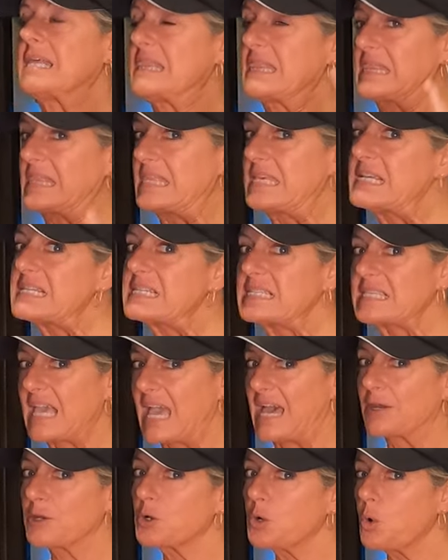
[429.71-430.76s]
in this
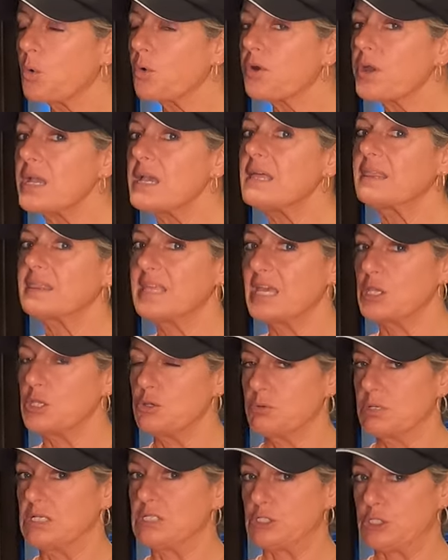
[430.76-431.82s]
category that
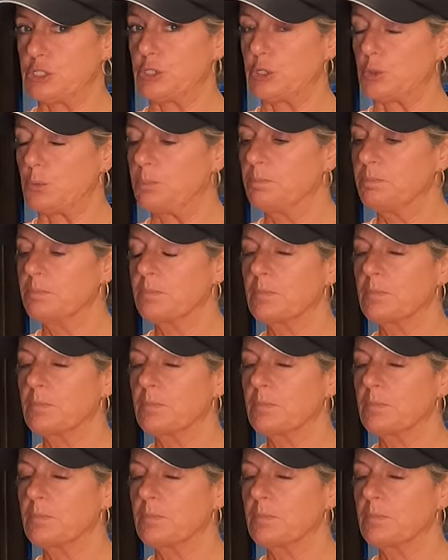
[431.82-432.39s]
you can do.